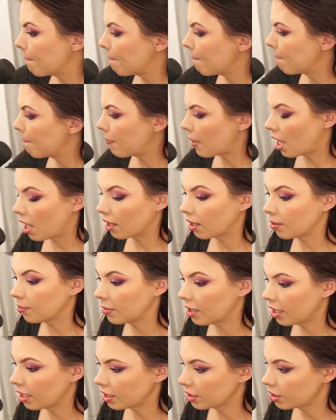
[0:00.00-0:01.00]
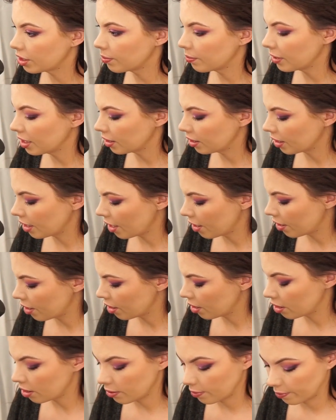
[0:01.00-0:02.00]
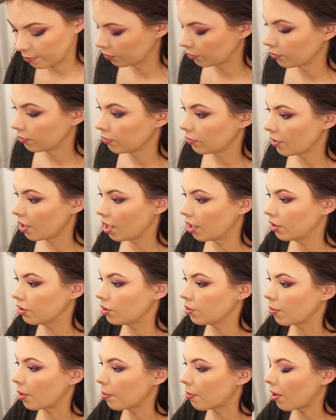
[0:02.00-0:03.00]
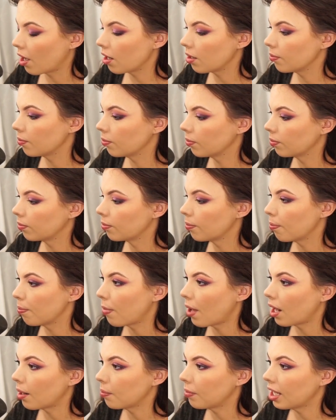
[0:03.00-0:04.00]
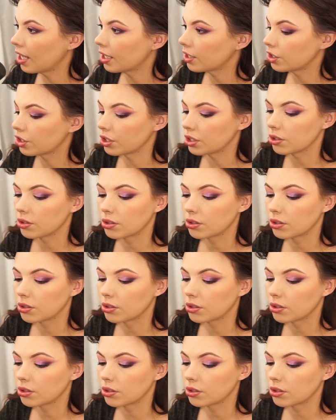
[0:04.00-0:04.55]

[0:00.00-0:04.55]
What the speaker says: bottom lash mascara and do my bottom lashes.